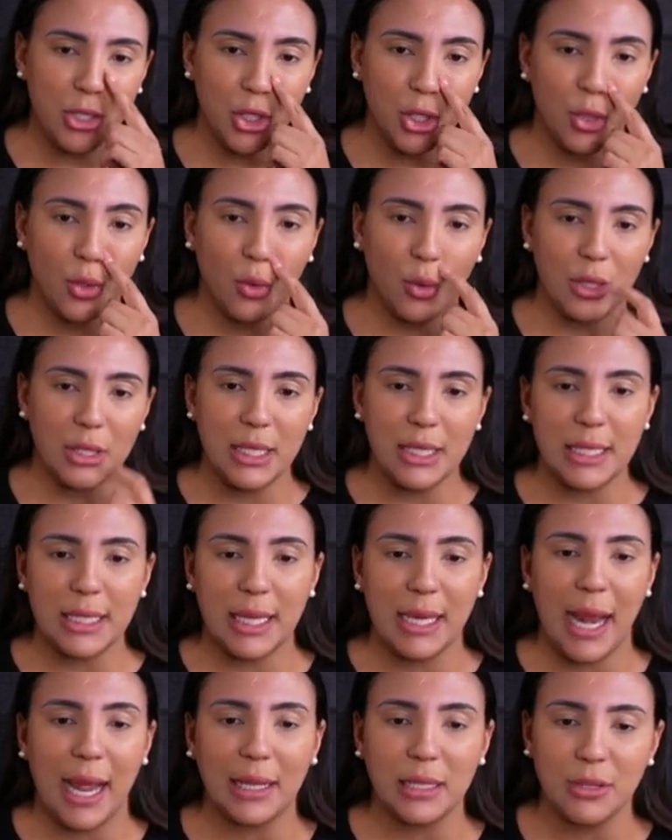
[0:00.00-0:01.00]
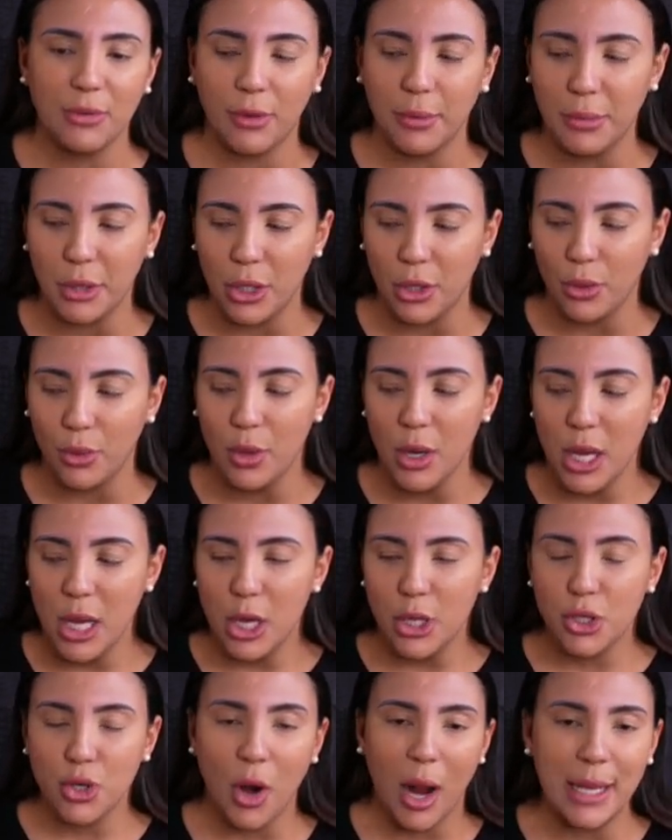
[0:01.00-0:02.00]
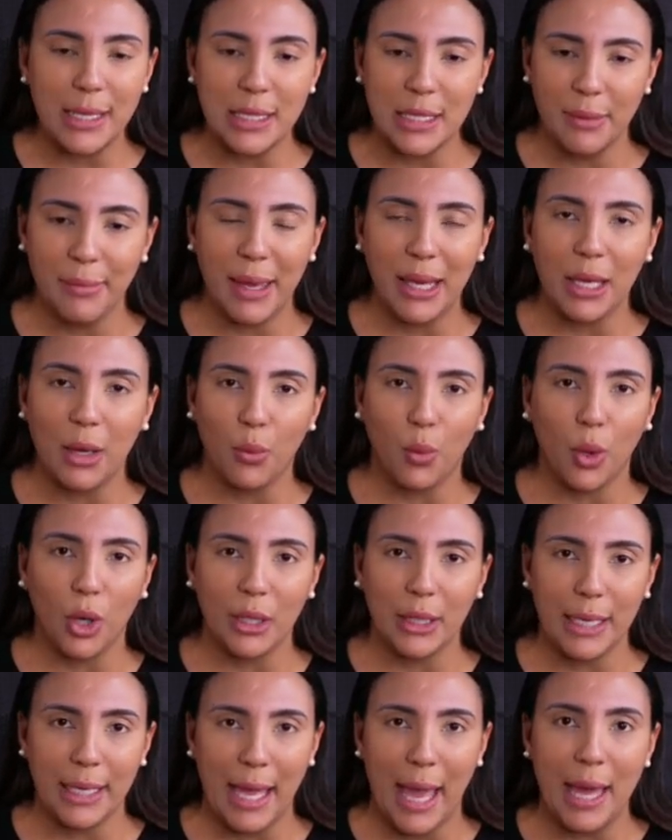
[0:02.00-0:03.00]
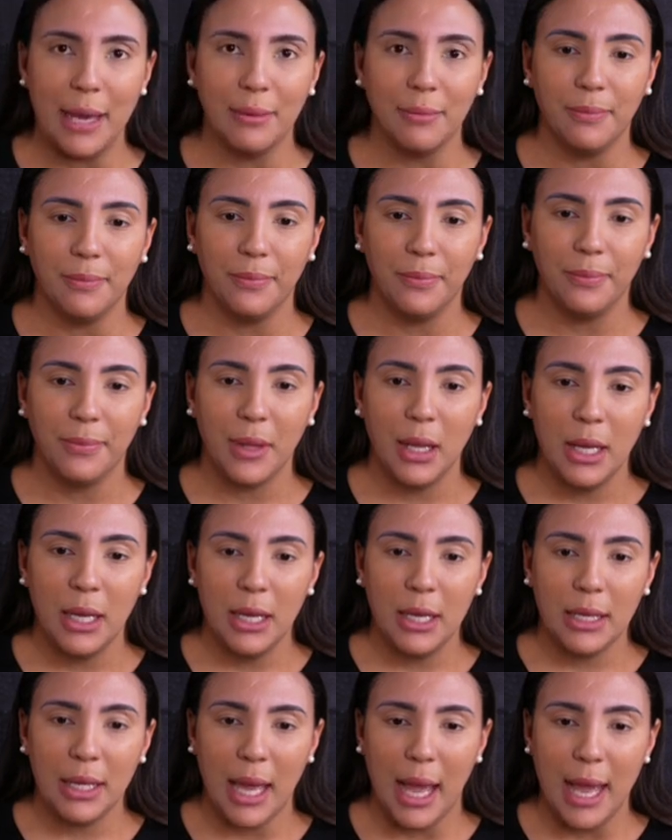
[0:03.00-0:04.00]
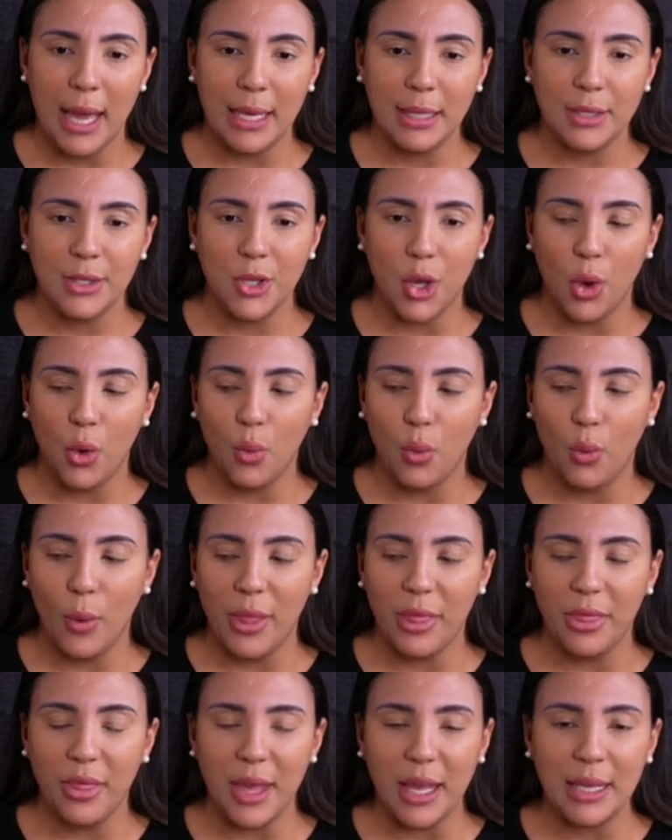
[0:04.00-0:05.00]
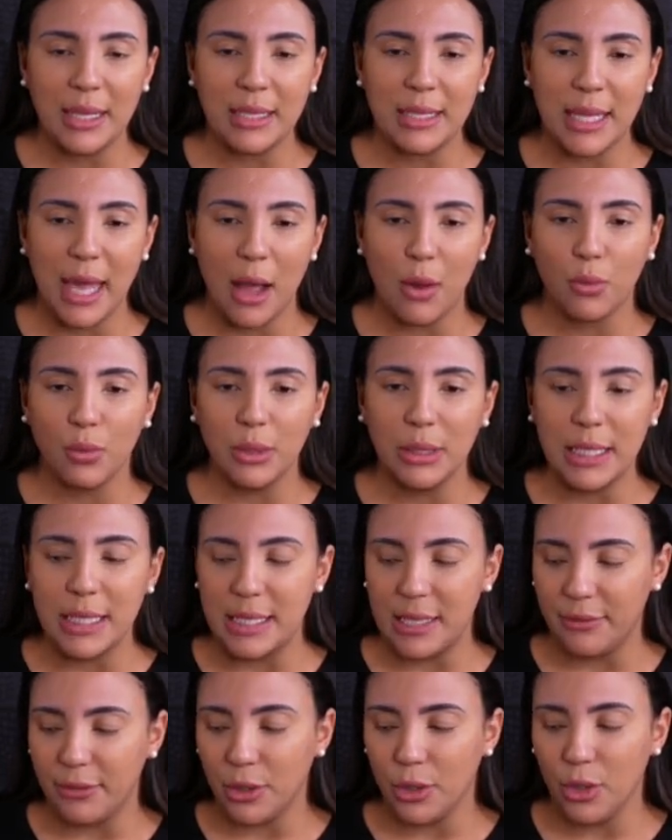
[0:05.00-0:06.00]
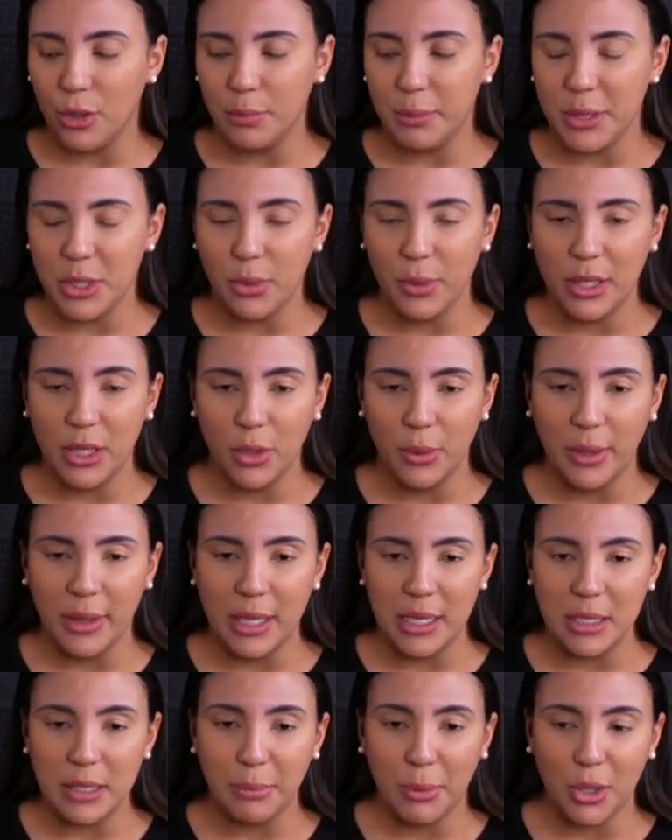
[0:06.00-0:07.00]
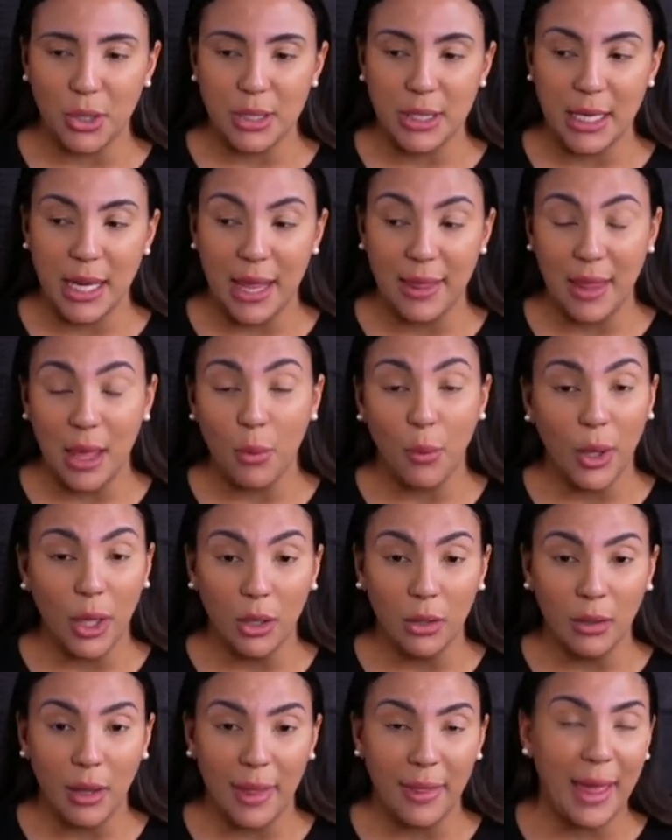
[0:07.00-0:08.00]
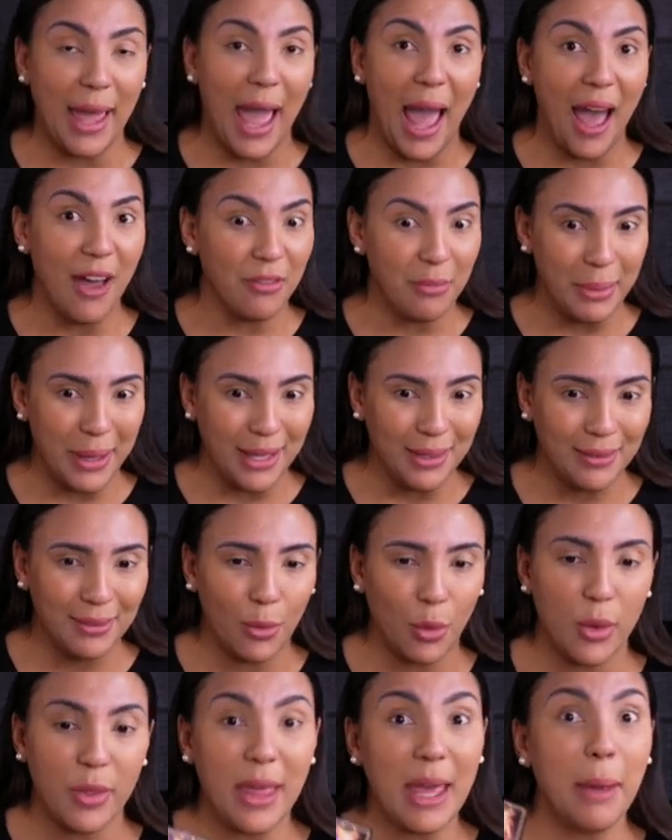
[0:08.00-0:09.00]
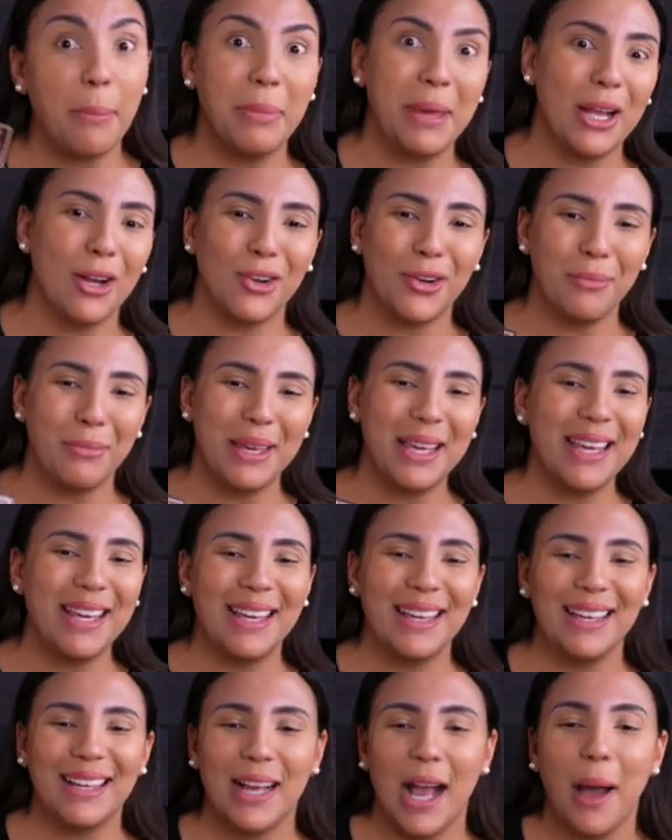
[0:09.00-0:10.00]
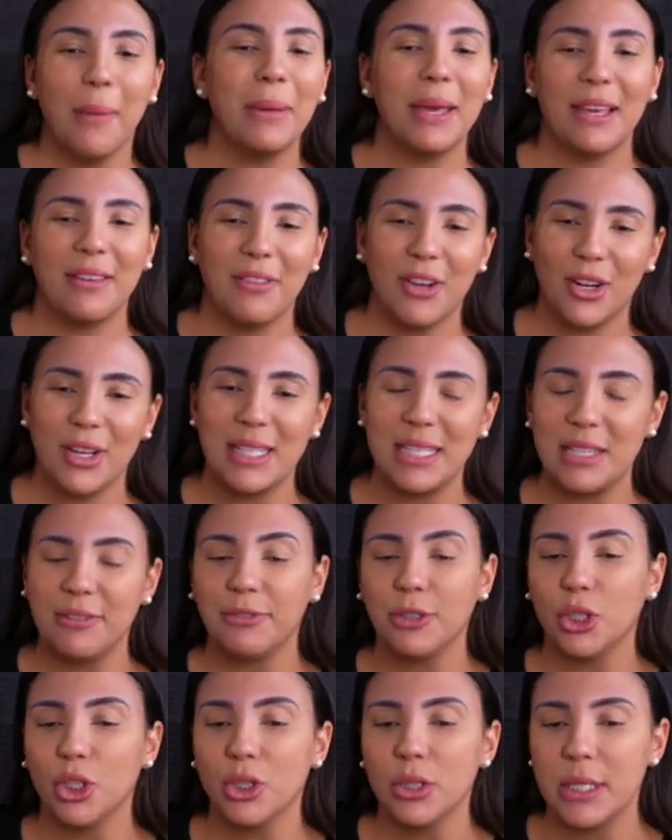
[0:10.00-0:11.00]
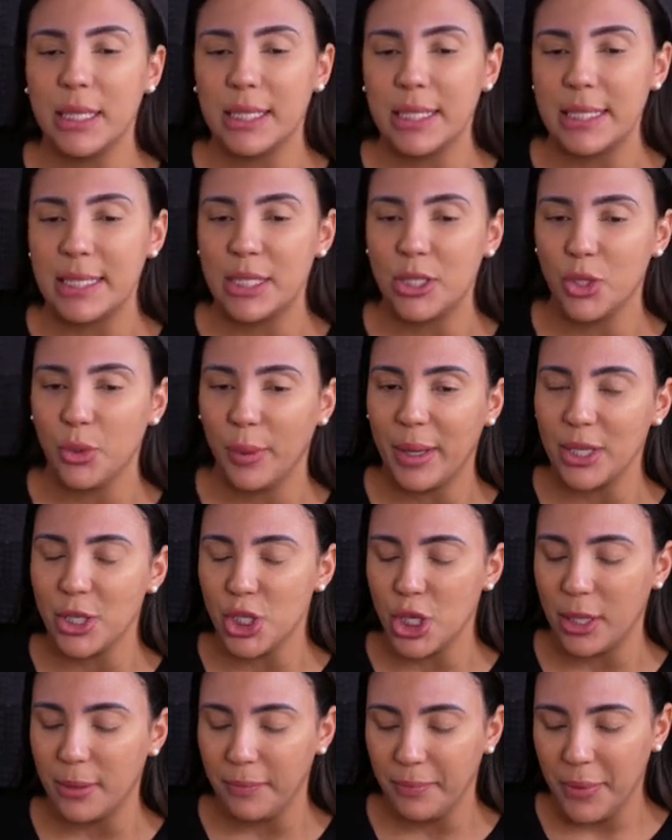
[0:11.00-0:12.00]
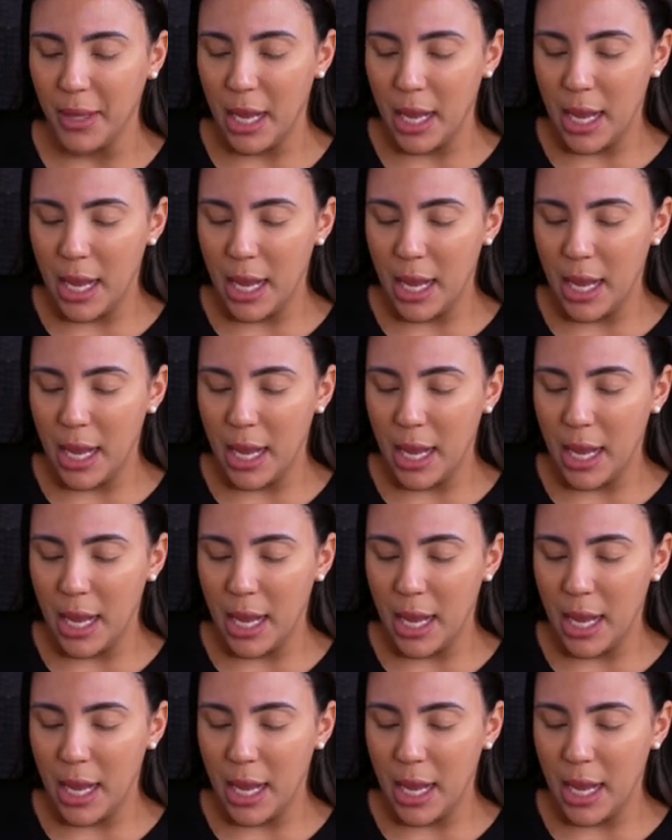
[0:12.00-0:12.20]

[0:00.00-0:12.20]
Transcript: you or disconnects from you tries to make it work again. Okay, so when things get really difficult between you and this person, and they will, and they have been, or they appear to be becoming very difficult in the situation,